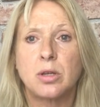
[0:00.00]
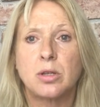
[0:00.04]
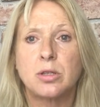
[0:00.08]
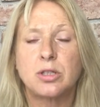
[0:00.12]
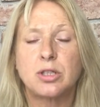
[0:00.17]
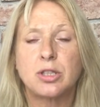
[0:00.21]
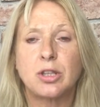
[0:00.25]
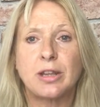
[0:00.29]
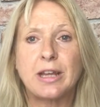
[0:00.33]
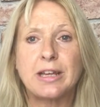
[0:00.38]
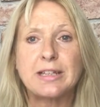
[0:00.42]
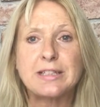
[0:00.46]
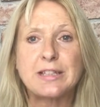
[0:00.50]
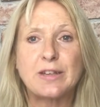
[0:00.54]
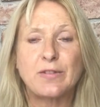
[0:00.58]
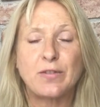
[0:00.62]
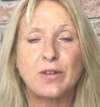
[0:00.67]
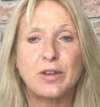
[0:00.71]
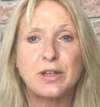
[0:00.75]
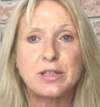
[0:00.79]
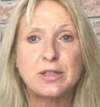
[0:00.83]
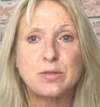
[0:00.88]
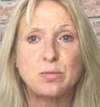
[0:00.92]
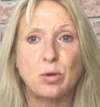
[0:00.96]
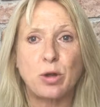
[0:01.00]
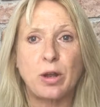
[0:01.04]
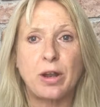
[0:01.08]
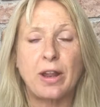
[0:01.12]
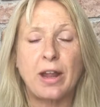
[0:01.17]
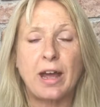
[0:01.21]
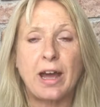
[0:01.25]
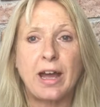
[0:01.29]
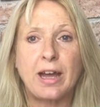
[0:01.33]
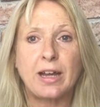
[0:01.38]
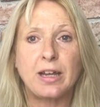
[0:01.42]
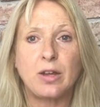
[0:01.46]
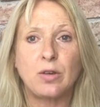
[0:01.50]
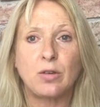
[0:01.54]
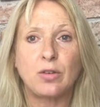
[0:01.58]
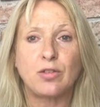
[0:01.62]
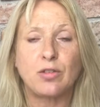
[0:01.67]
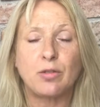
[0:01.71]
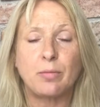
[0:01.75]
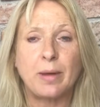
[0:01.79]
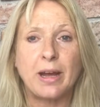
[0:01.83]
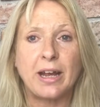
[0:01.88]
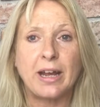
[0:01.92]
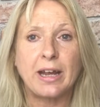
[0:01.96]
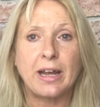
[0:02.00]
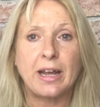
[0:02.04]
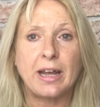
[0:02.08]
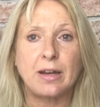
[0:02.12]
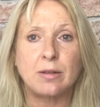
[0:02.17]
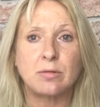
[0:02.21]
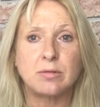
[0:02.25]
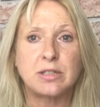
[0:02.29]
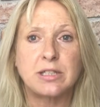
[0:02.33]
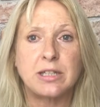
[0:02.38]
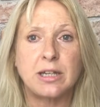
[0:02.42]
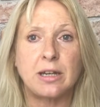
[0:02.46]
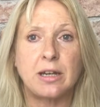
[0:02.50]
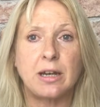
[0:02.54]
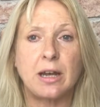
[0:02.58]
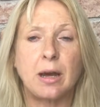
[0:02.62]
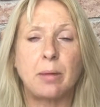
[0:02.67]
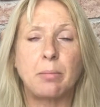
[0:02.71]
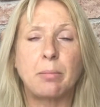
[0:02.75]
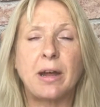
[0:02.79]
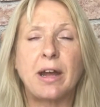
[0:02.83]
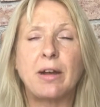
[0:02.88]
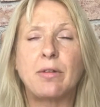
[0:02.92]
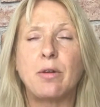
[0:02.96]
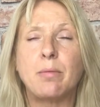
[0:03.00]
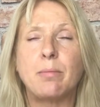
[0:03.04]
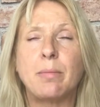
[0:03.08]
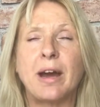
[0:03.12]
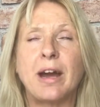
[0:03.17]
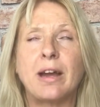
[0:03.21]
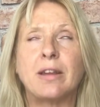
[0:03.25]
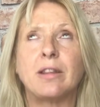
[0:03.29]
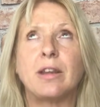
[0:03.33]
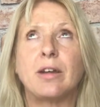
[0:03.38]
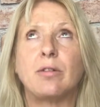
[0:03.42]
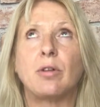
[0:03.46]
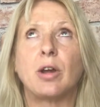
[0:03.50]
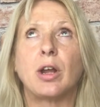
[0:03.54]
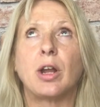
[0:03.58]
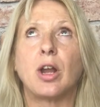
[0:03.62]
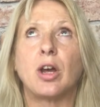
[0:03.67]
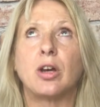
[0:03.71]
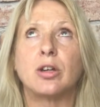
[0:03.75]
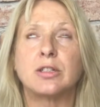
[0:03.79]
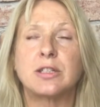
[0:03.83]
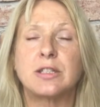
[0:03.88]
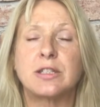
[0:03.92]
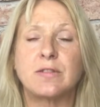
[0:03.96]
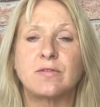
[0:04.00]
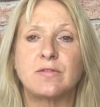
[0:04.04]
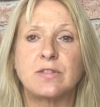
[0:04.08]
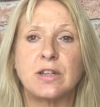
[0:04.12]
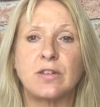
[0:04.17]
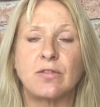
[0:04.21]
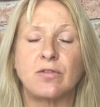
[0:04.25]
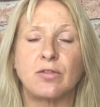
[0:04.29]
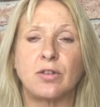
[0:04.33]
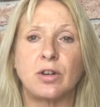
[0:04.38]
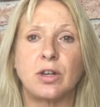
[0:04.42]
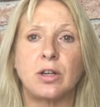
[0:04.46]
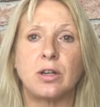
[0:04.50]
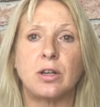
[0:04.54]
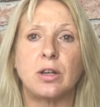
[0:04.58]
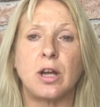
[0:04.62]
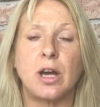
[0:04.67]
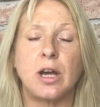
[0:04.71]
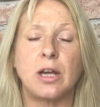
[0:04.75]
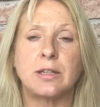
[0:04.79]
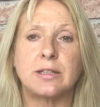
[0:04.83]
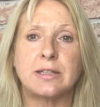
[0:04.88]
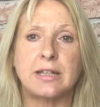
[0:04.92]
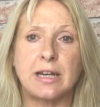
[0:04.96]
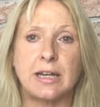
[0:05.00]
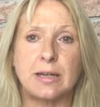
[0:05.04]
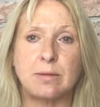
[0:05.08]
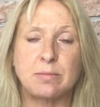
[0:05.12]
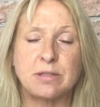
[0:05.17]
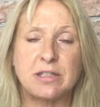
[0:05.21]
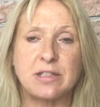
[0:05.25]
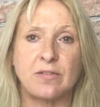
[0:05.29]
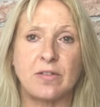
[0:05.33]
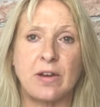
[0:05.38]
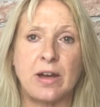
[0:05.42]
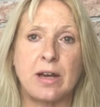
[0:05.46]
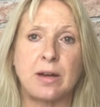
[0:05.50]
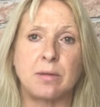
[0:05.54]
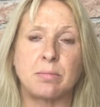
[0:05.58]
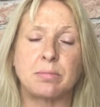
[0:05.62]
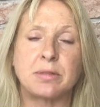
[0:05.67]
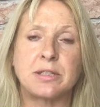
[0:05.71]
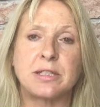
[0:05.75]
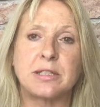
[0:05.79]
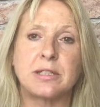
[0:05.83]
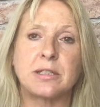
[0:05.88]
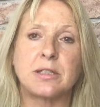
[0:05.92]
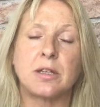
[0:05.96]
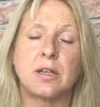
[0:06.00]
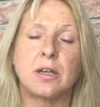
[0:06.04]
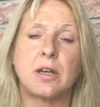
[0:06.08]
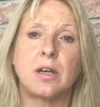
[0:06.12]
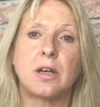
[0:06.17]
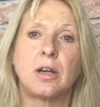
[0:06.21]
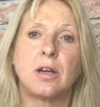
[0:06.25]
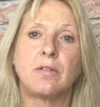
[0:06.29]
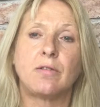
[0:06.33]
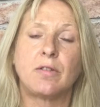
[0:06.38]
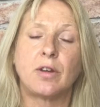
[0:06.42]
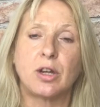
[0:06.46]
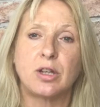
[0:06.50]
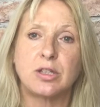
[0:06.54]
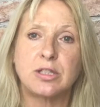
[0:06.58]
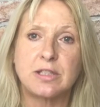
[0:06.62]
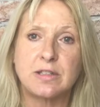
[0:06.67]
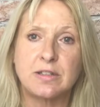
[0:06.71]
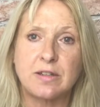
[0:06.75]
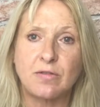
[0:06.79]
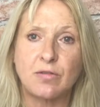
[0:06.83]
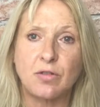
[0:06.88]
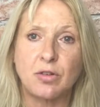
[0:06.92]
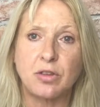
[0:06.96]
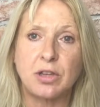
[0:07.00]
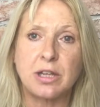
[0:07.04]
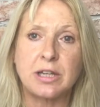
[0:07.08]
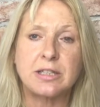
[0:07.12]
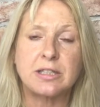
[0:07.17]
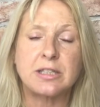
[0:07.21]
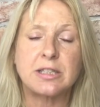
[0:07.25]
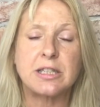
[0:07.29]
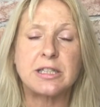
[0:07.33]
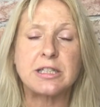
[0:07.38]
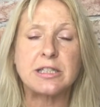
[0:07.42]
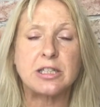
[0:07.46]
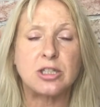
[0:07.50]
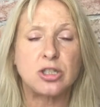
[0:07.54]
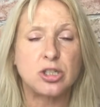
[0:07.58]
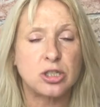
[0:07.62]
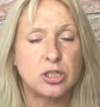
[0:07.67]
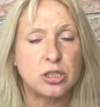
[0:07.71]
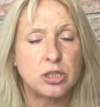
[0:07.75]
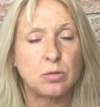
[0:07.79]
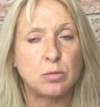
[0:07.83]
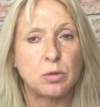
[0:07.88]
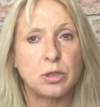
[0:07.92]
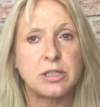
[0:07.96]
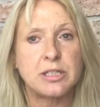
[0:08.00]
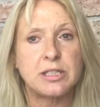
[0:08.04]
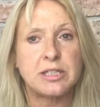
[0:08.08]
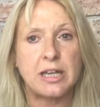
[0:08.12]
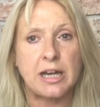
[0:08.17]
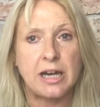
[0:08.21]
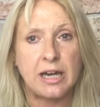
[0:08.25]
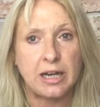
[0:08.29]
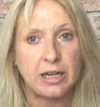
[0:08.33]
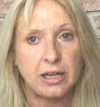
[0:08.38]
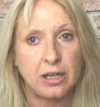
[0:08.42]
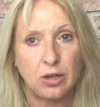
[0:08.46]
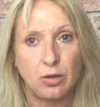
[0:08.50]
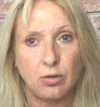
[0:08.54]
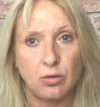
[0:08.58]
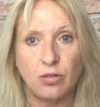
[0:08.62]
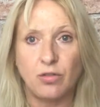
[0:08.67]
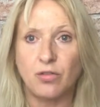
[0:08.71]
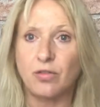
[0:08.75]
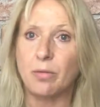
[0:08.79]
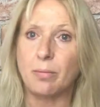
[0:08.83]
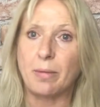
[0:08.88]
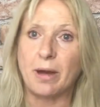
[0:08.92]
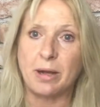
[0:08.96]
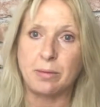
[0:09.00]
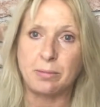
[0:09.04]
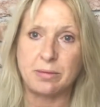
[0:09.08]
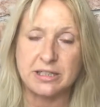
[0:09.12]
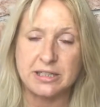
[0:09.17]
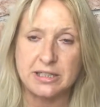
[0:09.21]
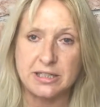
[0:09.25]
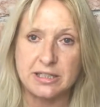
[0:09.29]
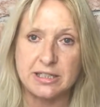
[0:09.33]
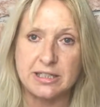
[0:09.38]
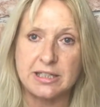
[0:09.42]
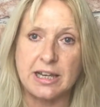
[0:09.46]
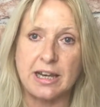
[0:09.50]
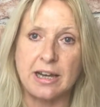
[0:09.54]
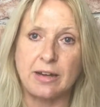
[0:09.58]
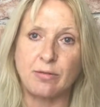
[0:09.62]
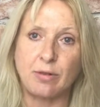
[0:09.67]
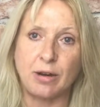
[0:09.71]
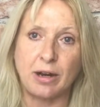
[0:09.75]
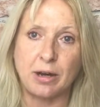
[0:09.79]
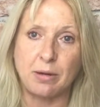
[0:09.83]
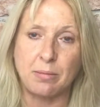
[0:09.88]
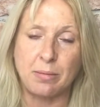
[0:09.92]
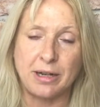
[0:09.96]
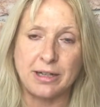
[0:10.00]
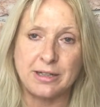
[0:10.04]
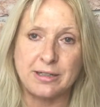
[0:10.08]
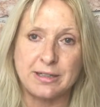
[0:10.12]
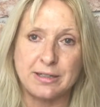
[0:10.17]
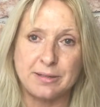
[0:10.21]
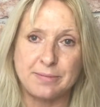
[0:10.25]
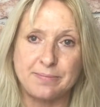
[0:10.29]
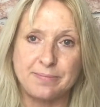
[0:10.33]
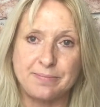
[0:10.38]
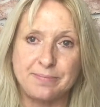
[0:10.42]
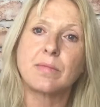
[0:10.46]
So that's the first one that I use for my accounting. And bear in mind, there are lots of different types of apps for lots of different things. These are just the ones that I use for my business that I recommend.